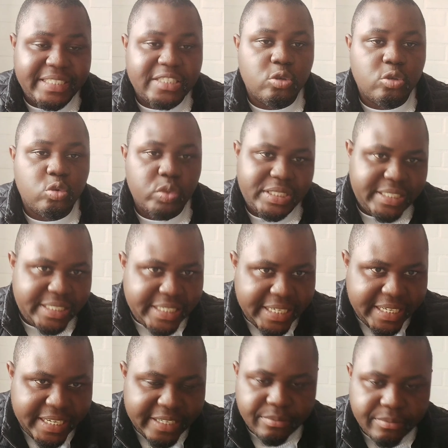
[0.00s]
with chicken.
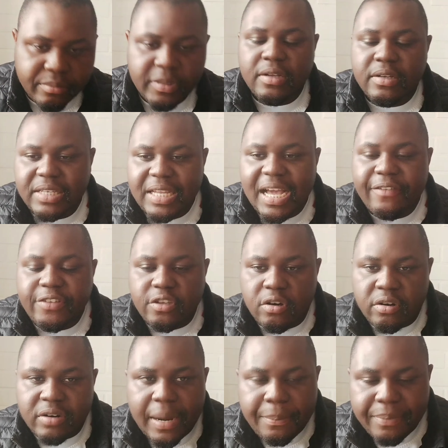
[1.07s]
Now, having your
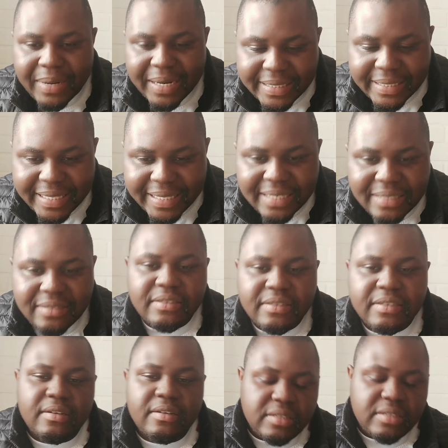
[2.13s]
unripe plantain,
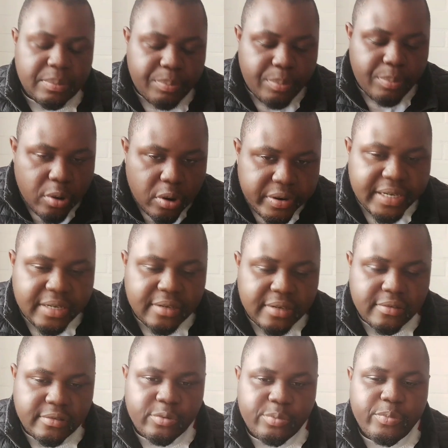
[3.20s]
the porridge
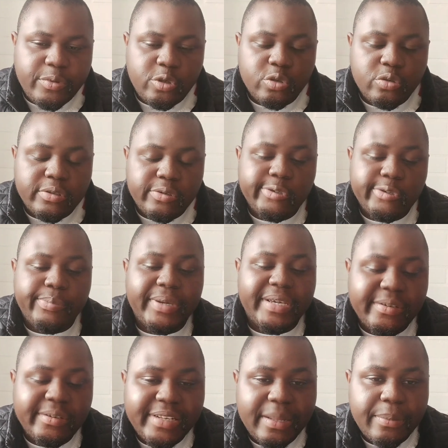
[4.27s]
you use making a
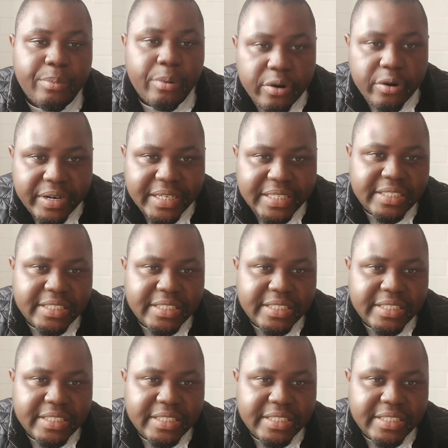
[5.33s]
porridge.